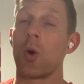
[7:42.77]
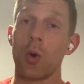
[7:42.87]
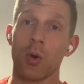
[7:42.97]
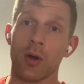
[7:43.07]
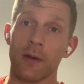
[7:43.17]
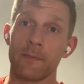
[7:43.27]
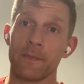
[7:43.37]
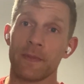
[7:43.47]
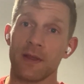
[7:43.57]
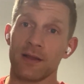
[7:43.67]
or
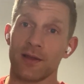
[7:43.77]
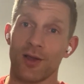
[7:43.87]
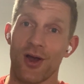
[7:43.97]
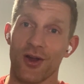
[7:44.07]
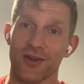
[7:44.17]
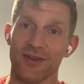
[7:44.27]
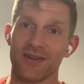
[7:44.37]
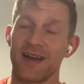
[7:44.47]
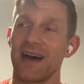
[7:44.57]
a little harder.